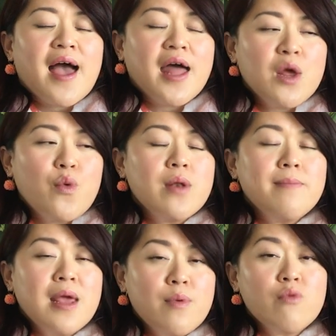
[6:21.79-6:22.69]
And then when
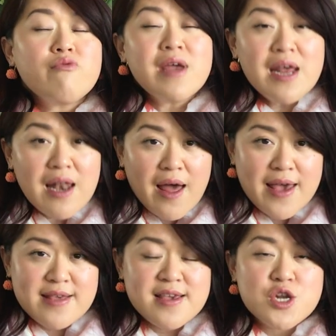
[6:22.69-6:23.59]
Mabel
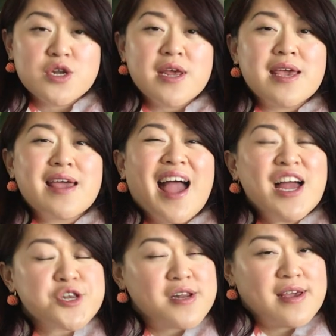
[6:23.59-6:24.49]
realised that she
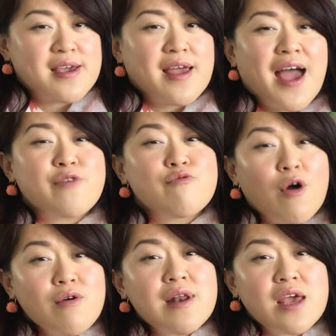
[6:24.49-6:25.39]
actually had
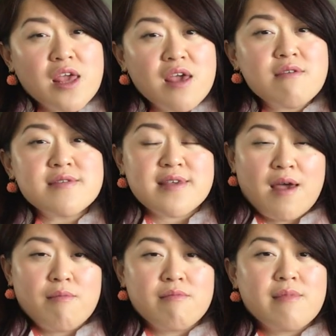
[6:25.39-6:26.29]
wrongly accused
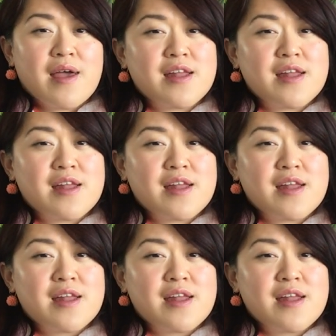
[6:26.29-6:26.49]
them,